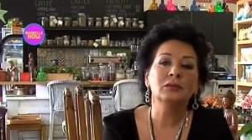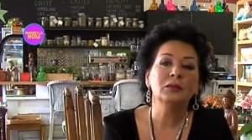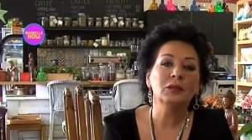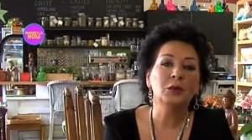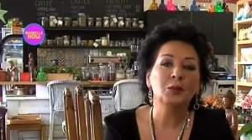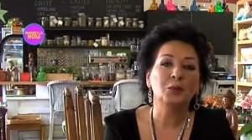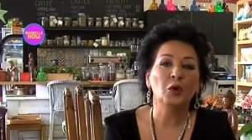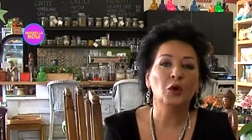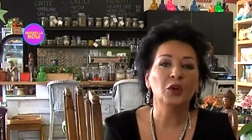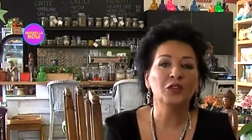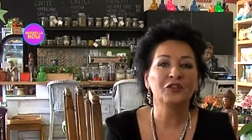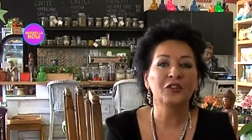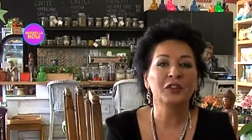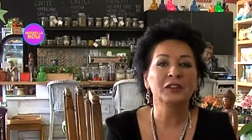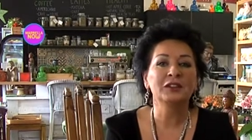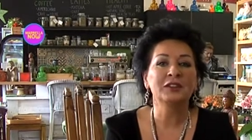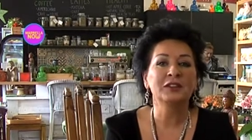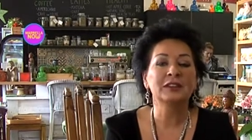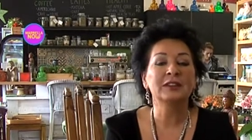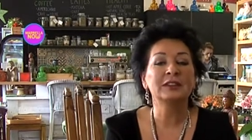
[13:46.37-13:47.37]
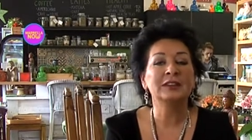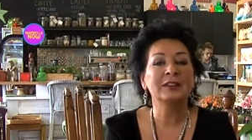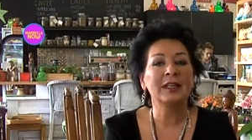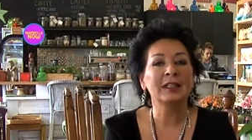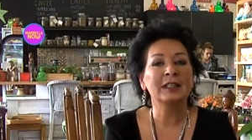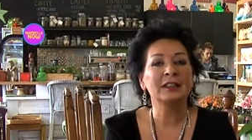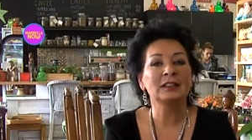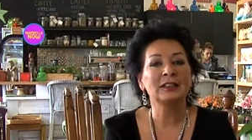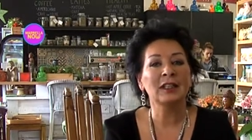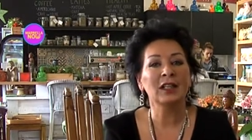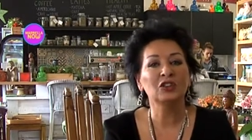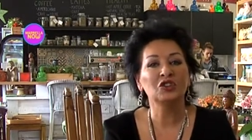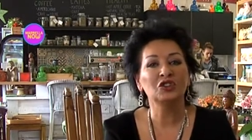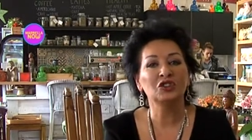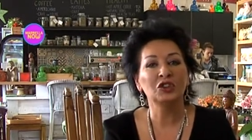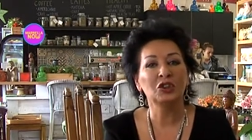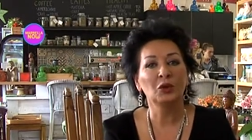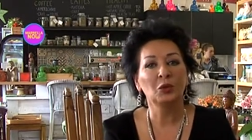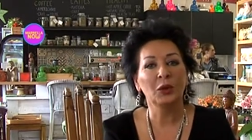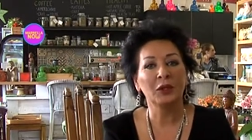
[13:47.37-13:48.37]
the boyfriend's going to take
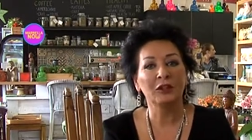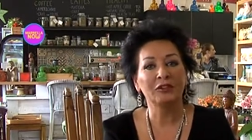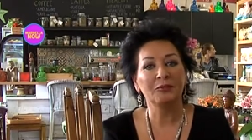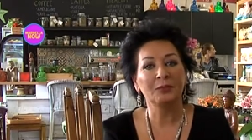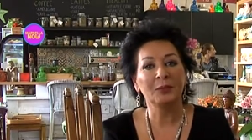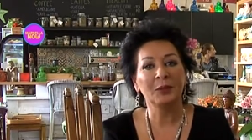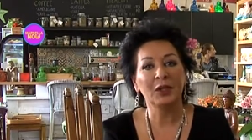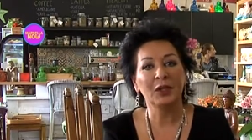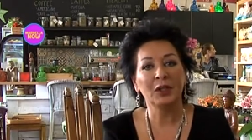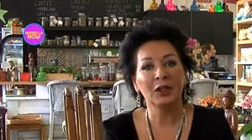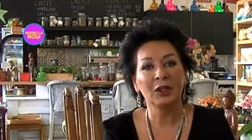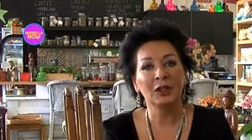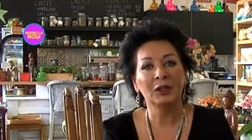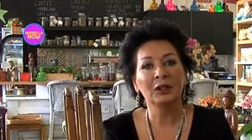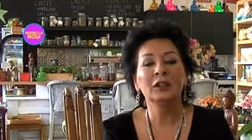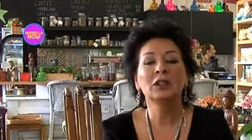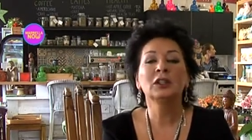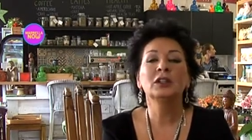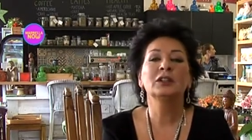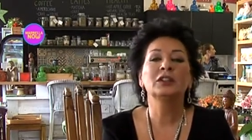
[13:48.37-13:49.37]
attention away from her,